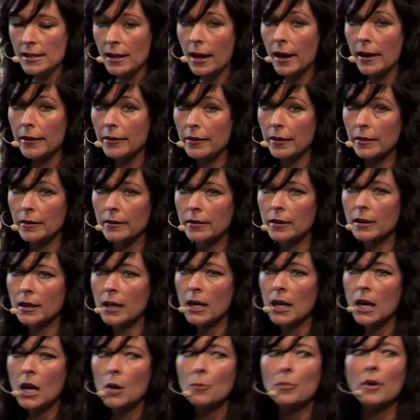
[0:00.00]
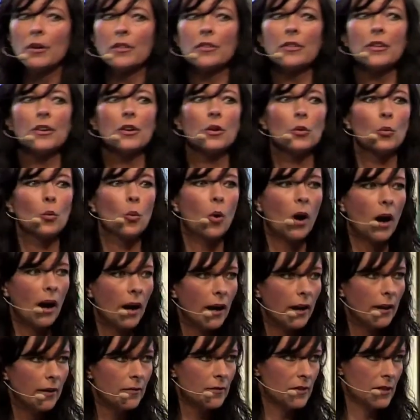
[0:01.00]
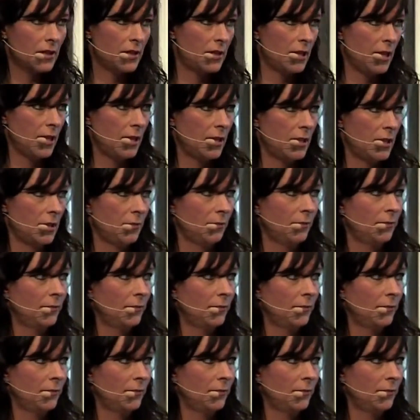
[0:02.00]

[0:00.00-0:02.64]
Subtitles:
either, but their wives did.